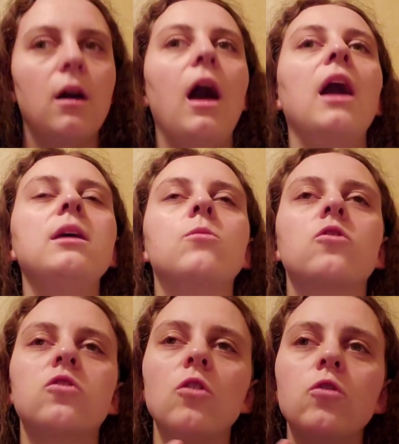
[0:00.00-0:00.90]
I am
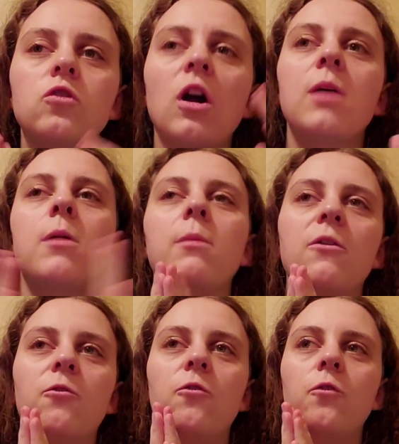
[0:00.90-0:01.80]
so sorry about
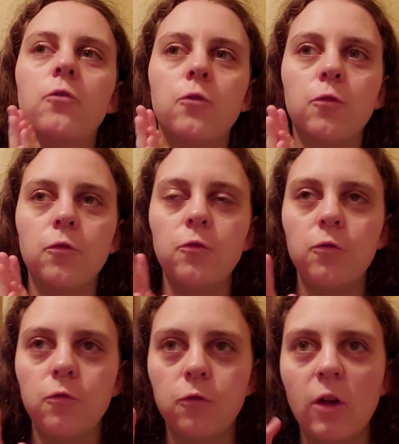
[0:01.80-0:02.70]
my
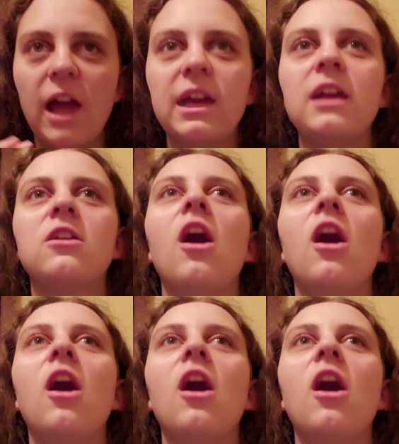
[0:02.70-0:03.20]
fragging